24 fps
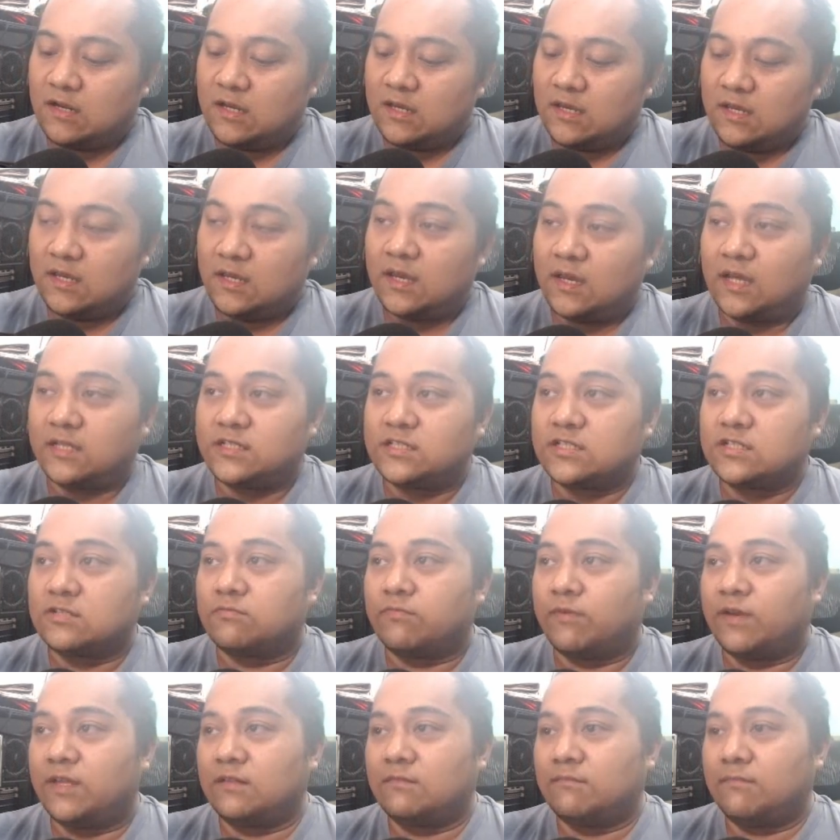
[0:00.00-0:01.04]
I just
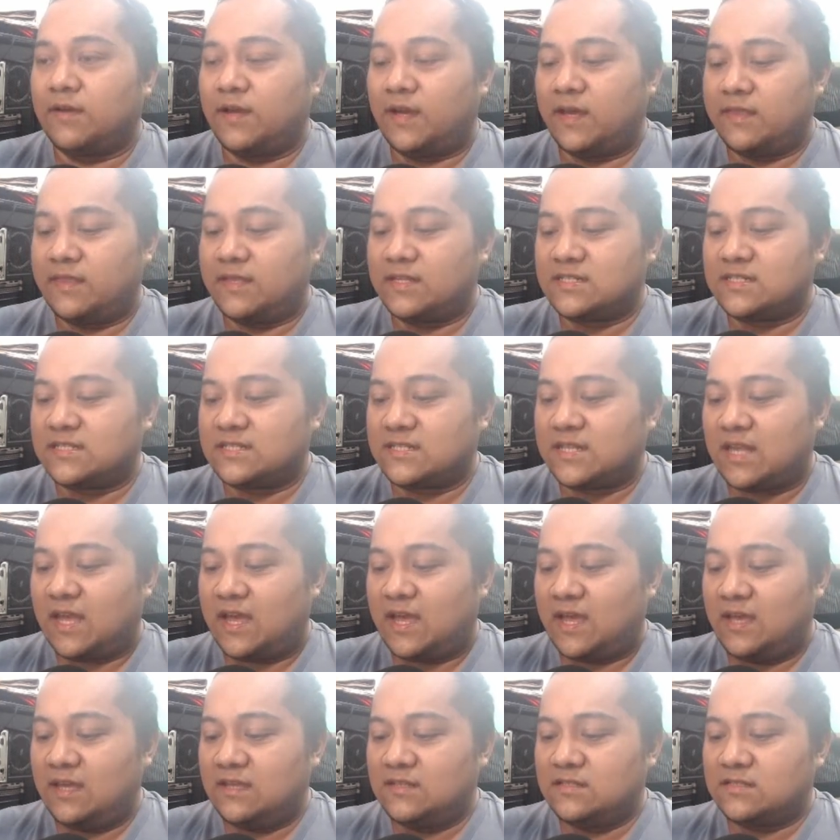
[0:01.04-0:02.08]
went by the
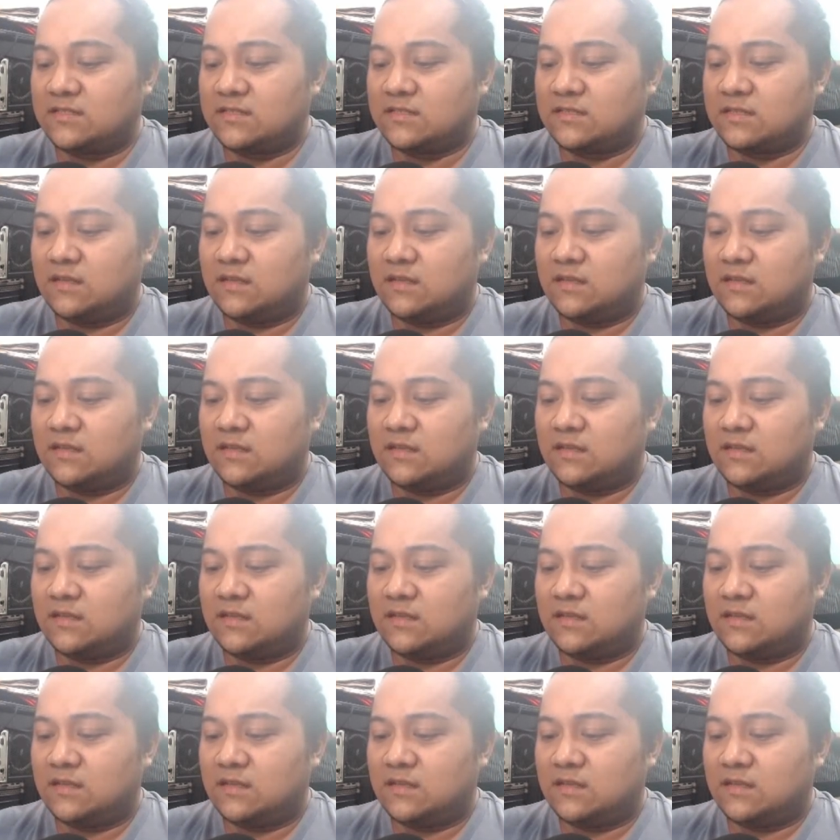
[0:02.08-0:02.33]
size,